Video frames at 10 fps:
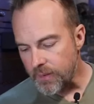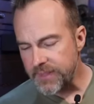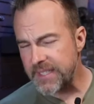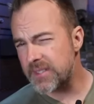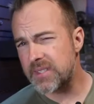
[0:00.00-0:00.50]

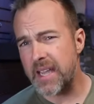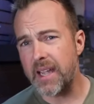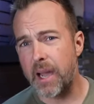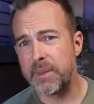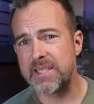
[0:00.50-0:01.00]
needless to
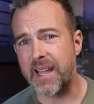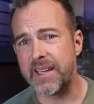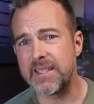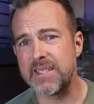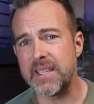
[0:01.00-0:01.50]
say, I'm
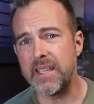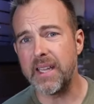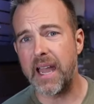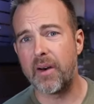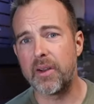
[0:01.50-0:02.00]
excited to
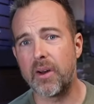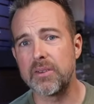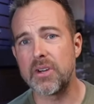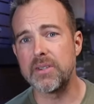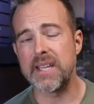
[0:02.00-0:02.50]
see how it
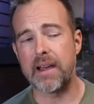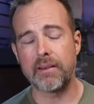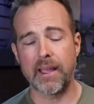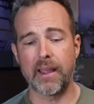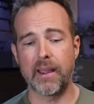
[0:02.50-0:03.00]
all turns
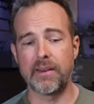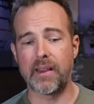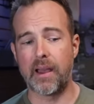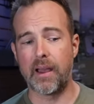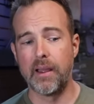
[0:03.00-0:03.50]
out, and
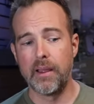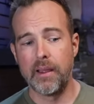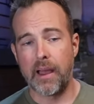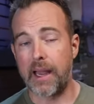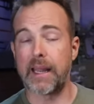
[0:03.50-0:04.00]
uh,
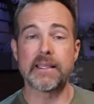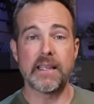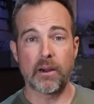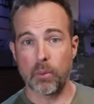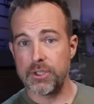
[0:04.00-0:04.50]
I'd like
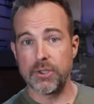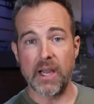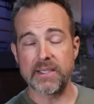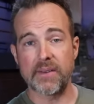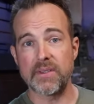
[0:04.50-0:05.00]
to hear what you
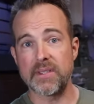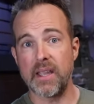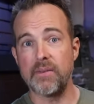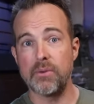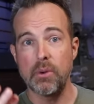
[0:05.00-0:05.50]
guys have to
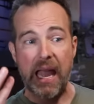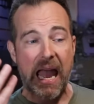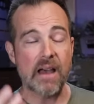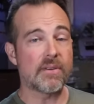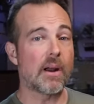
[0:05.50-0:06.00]
say. If you
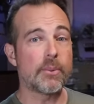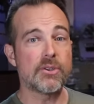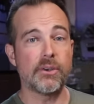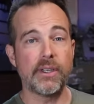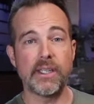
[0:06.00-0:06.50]
have an
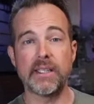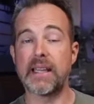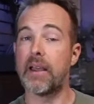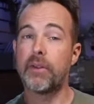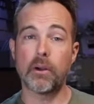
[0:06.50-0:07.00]
opportunity to get
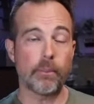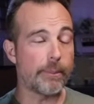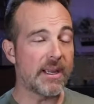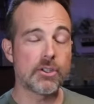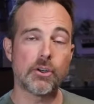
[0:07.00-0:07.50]
down there,
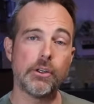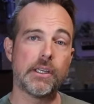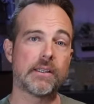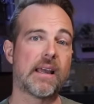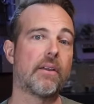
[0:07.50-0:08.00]
make sure you
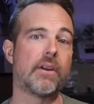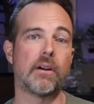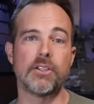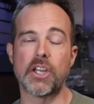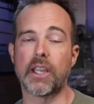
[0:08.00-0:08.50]
get down
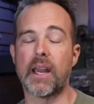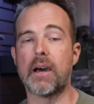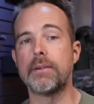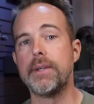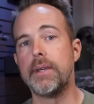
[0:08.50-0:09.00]
there and check it
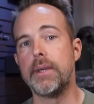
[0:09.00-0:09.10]
out.